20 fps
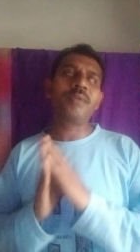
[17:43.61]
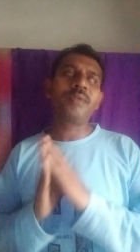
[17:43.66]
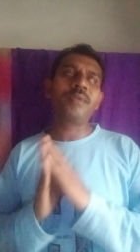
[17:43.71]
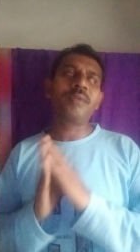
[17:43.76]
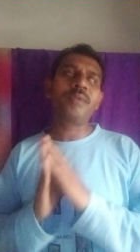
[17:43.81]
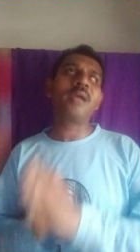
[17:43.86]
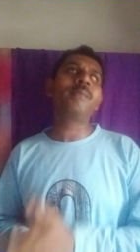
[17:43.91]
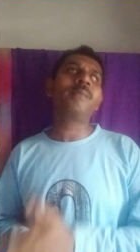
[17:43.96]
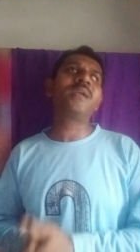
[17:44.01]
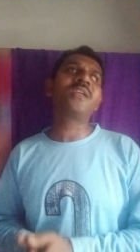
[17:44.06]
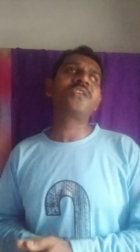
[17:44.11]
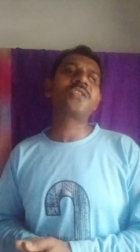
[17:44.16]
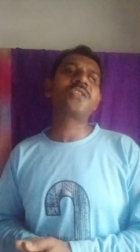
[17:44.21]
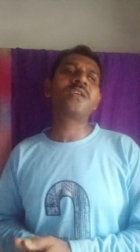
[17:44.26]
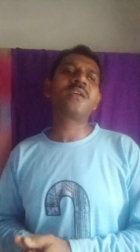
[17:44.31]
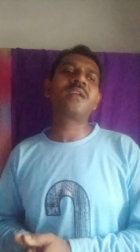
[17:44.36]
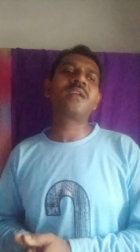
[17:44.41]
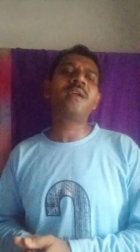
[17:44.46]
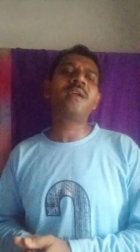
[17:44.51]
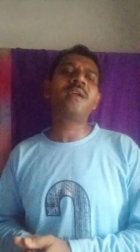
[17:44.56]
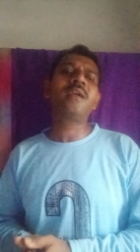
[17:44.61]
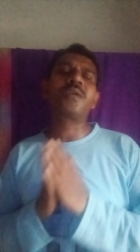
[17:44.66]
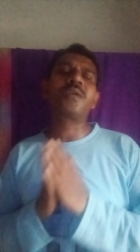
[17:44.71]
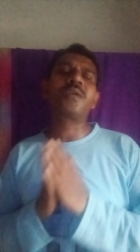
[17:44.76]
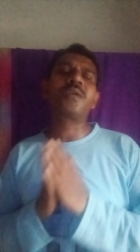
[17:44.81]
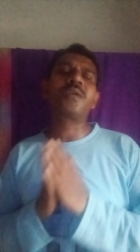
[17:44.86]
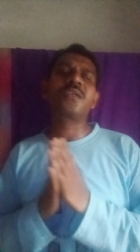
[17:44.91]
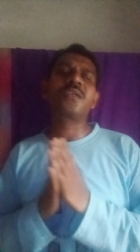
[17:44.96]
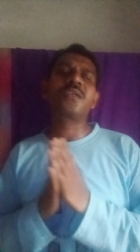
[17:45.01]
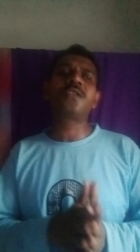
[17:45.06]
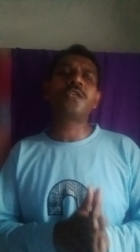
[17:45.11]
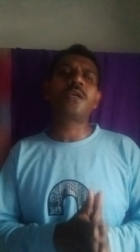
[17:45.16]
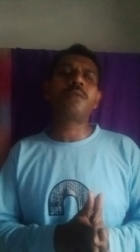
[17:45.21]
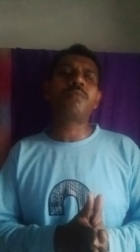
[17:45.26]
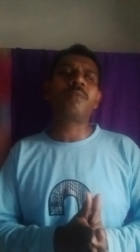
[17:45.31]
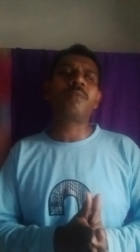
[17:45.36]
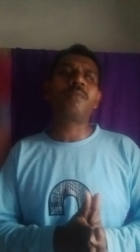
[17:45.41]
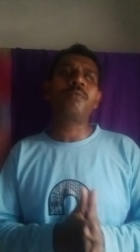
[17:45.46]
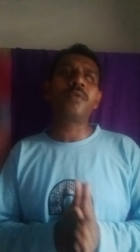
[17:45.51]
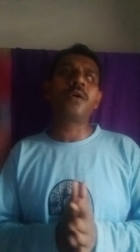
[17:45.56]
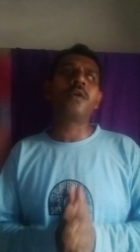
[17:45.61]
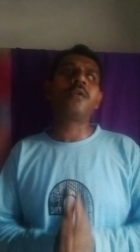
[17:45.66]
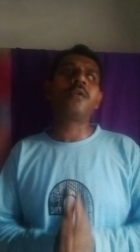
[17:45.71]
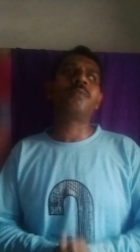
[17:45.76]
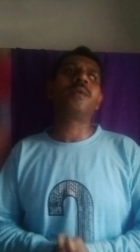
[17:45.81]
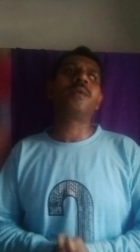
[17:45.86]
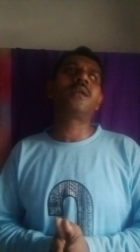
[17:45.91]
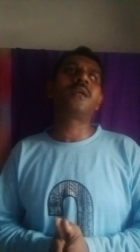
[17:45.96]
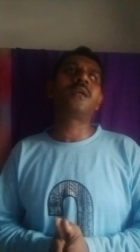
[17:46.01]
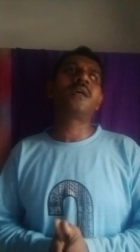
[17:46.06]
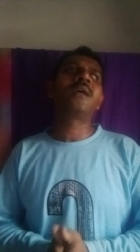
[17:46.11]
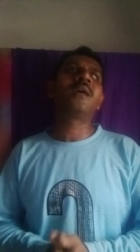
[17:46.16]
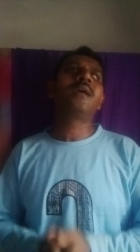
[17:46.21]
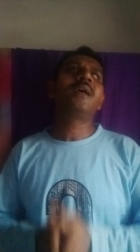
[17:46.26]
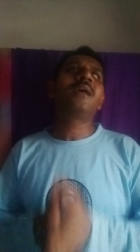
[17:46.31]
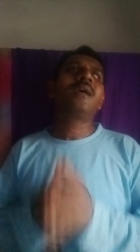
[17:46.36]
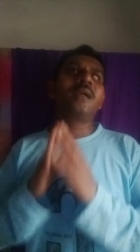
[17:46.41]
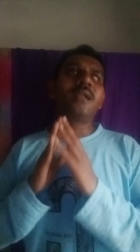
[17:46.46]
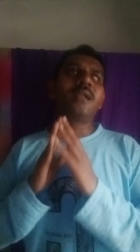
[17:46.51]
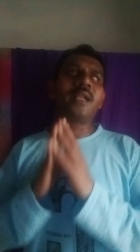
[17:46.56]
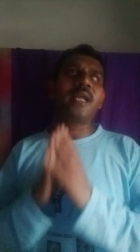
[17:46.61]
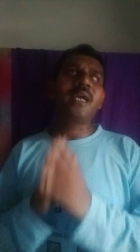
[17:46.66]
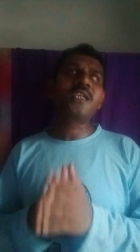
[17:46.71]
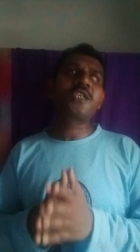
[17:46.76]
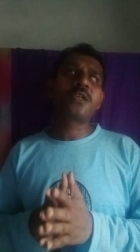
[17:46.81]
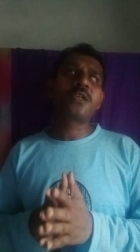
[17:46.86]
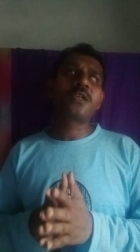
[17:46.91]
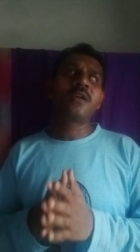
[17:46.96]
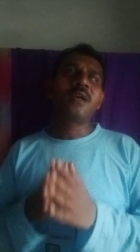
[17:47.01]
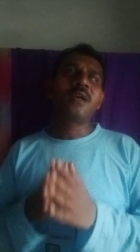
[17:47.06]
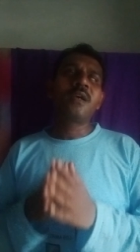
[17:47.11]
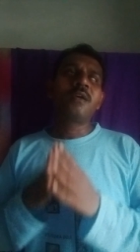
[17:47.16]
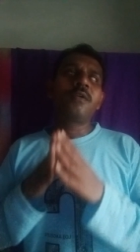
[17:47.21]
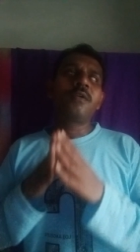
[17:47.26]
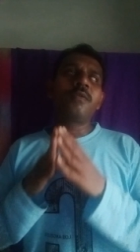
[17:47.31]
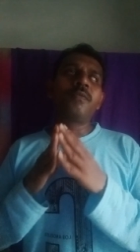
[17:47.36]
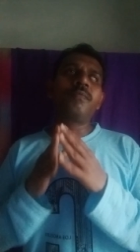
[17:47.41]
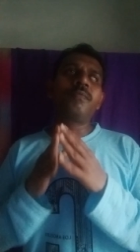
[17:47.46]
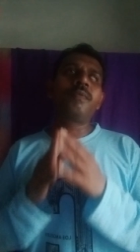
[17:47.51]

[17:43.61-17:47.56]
prime ministerial and presidential form of government. Next, we